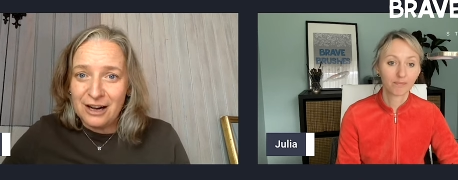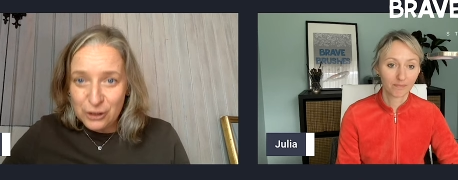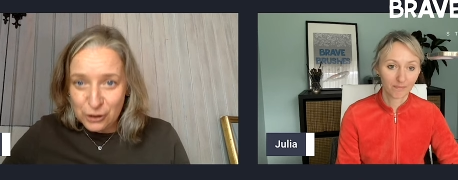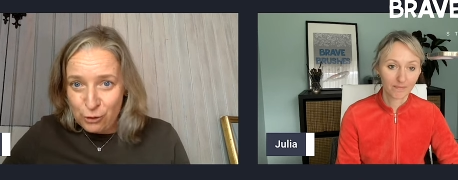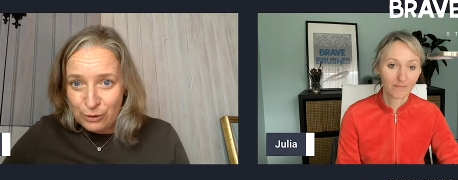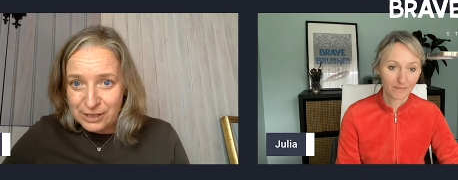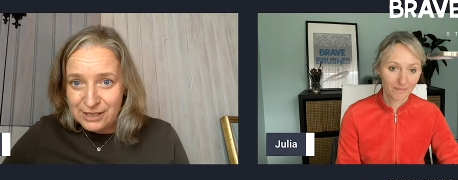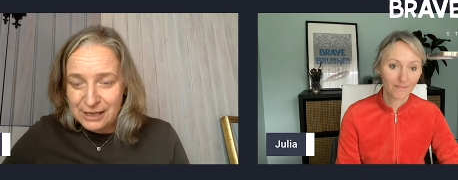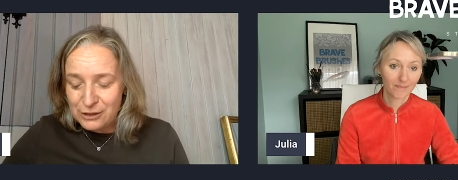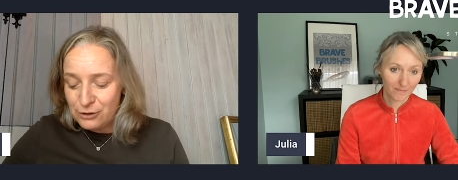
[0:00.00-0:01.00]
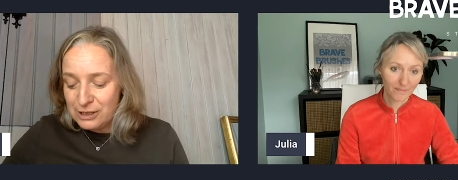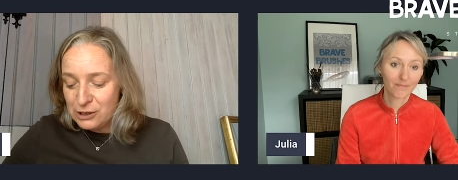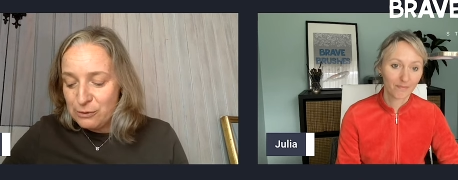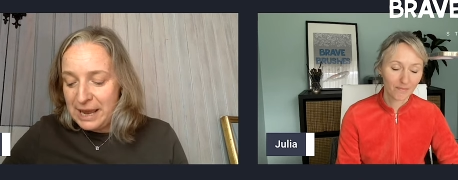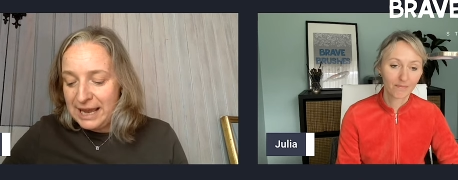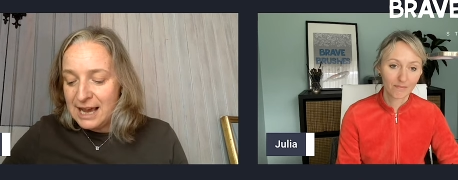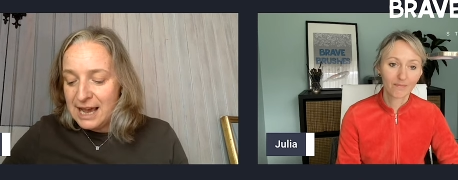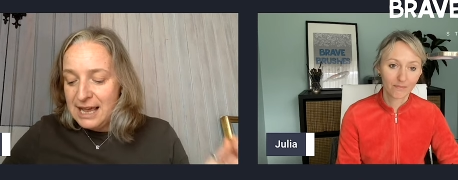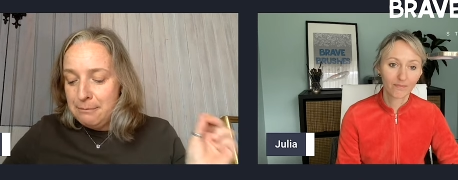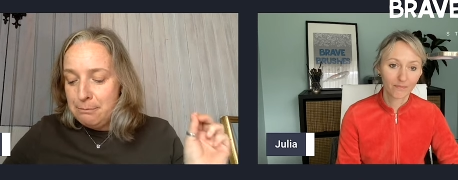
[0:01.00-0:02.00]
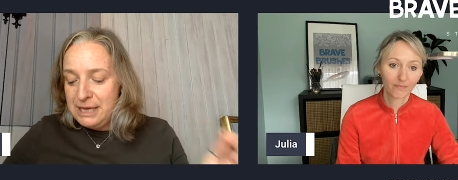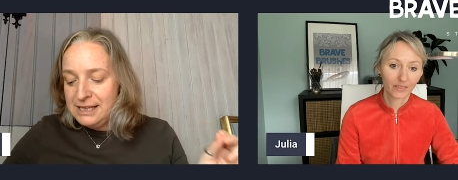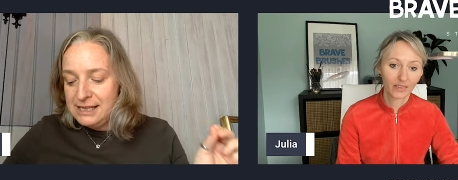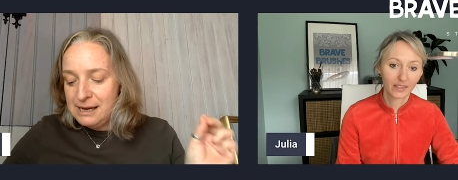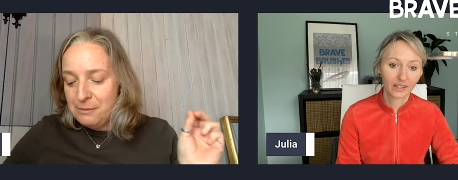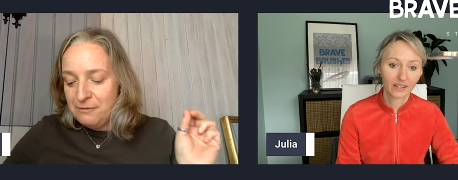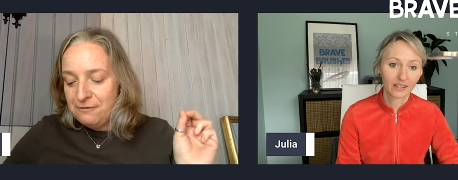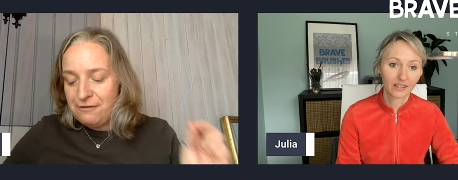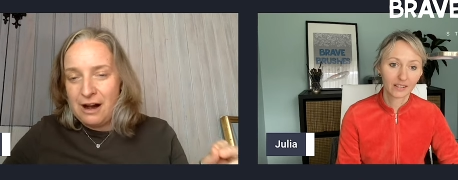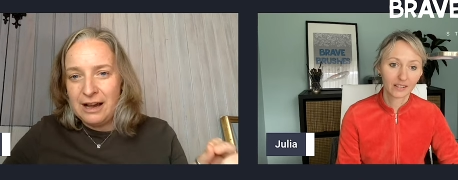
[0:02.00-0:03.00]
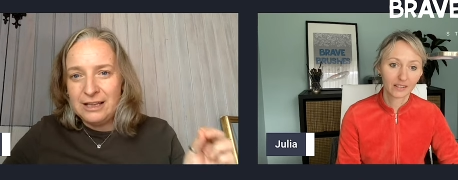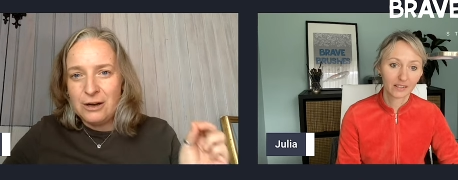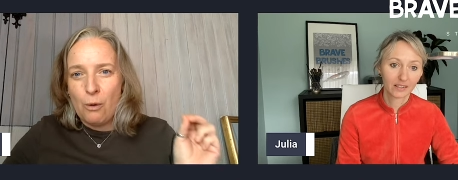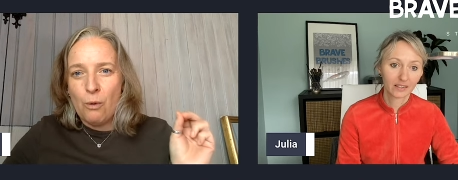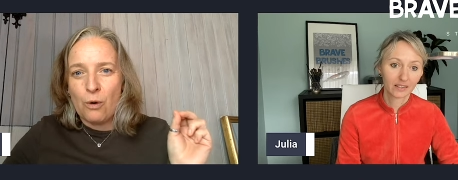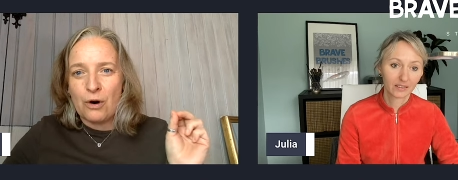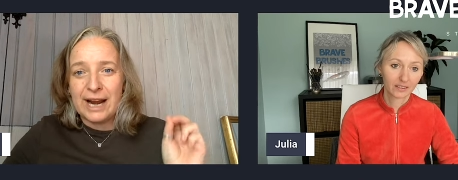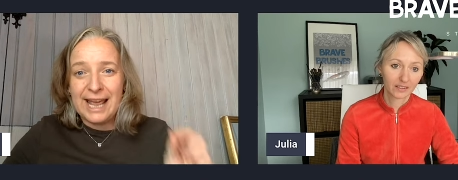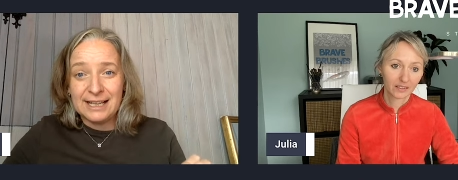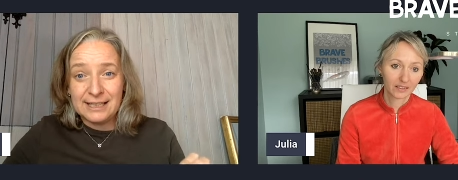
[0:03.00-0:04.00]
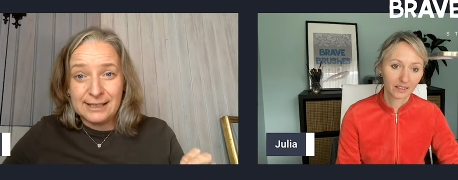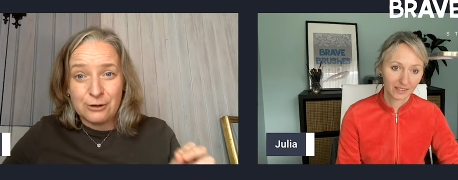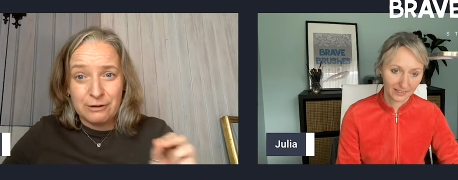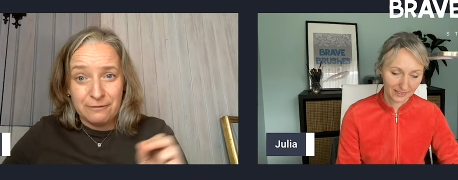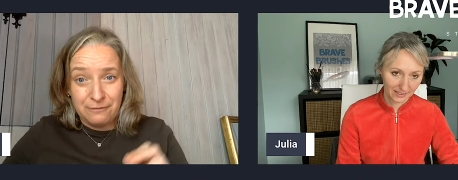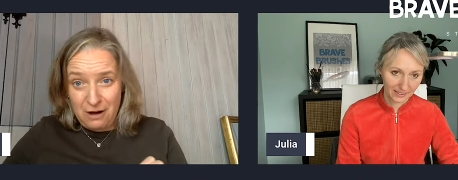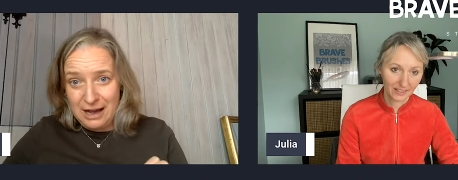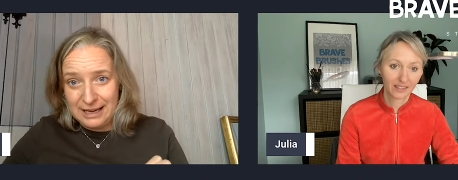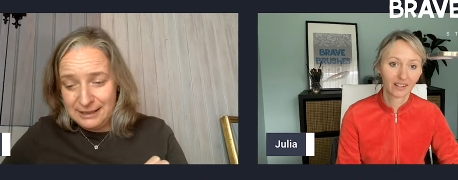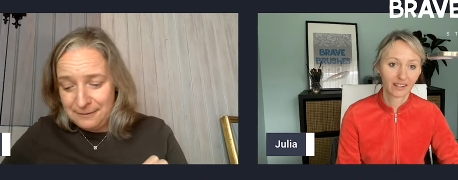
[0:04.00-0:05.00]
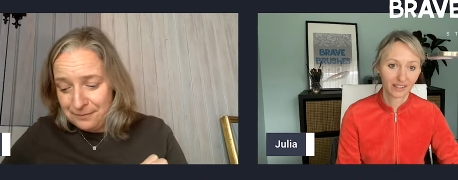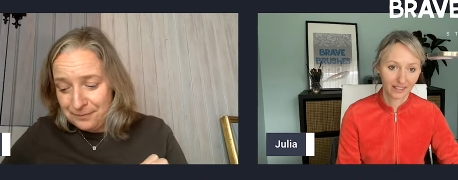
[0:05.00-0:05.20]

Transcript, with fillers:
Speaker 1: uh, choice that you need to make medium, fine, or extra fine.